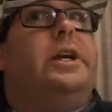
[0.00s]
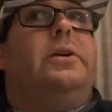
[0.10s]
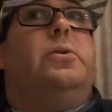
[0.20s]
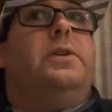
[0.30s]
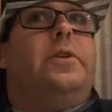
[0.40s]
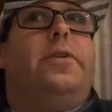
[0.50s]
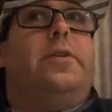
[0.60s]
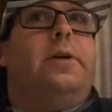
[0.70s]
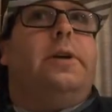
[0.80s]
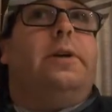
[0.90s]
January
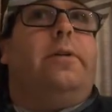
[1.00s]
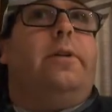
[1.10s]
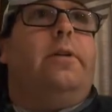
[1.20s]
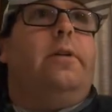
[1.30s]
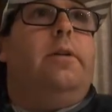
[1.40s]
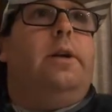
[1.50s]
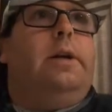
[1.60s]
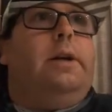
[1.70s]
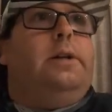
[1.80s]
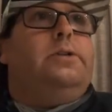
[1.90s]
30th.
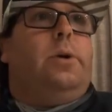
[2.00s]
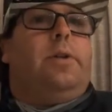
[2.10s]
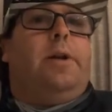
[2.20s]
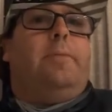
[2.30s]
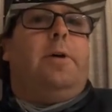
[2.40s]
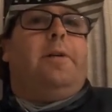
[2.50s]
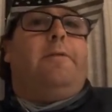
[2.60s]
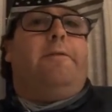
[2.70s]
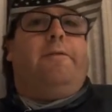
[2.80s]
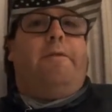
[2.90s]
So I think
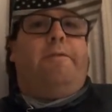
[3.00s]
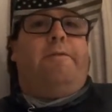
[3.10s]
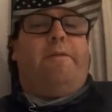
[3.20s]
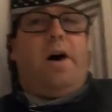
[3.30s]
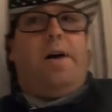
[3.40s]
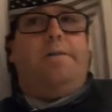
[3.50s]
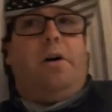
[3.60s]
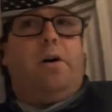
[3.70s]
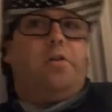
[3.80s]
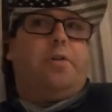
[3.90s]
my
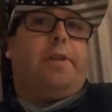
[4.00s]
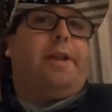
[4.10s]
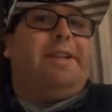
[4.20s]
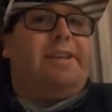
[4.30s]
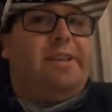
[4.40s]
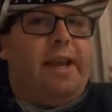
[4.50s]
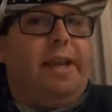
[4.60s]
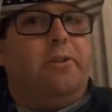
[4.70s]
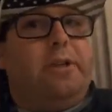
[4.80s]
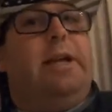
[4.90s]
500th
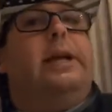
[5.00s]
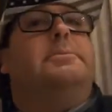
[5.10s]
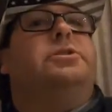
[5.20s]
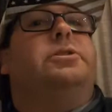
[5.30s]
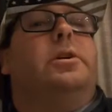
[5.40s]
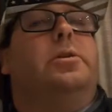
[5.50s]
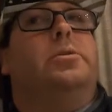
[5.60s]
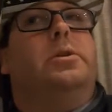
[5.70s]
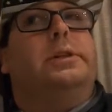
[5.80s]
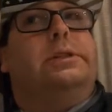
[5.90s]
daily
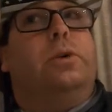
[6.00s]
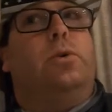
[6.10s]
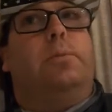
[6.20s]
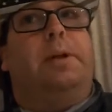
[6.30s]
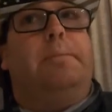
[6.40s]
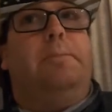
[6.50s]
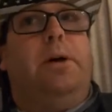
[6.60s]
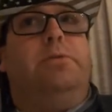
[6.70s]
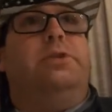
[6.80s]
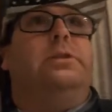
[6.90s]
episode is going to be
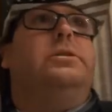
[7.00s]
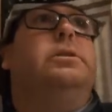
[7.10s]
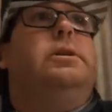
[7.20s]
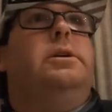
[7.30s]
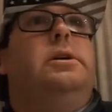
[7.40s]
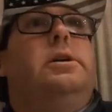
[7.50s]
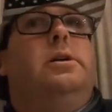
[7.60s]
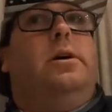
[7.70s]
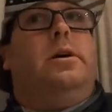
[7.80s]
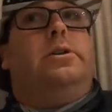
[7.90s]
posted
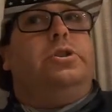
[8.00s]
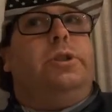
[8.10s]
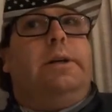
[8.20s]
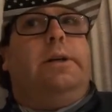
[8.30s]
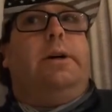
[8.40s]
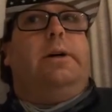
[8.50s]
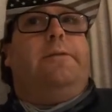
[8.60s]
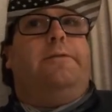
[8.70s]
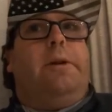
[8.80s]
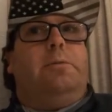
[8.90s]
on
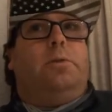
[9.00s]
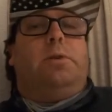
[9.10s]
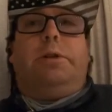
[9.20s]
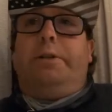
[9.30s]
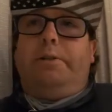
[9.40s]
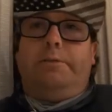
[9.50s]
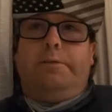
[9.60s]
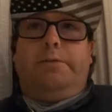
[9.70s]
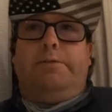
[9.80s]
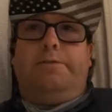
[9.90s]
February
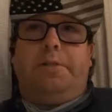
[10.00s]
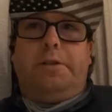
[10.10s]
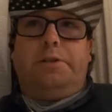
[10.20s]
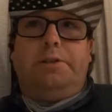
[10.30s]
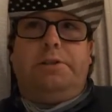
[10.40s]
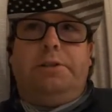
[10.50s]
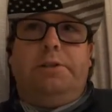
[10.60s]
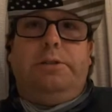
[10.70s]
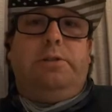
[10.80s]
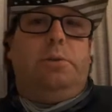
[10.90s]
1st,
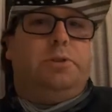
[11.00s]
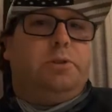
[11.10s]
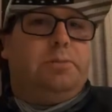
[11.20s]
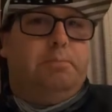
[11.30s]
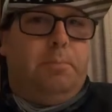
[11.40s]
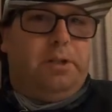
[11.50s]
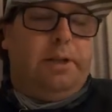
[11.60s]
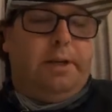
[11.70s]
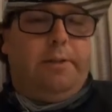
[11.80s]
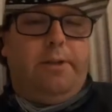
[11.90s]
which was
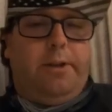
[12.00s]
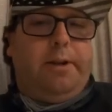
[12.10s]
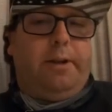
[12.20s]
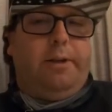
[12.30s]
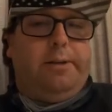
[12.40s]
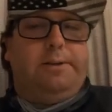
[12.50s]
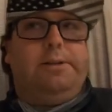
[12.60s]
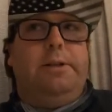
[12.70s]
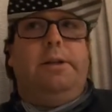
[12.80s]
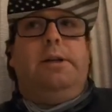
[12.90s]
Monday, I think it
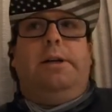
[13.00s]
is.